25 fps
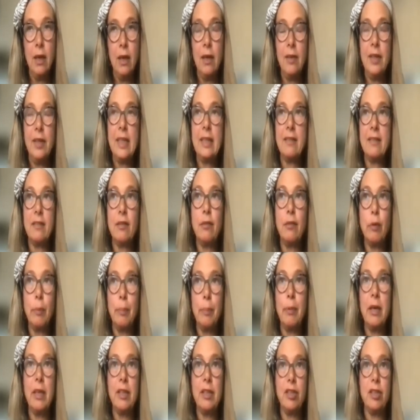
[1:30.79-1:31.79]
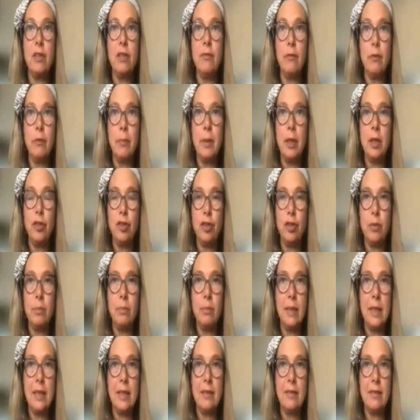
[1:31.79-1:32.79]
I think it's the repression of
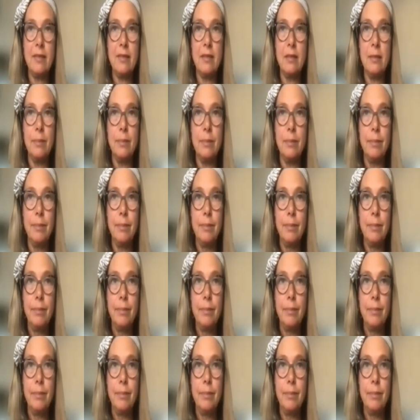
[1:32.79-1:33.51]
emotion makes them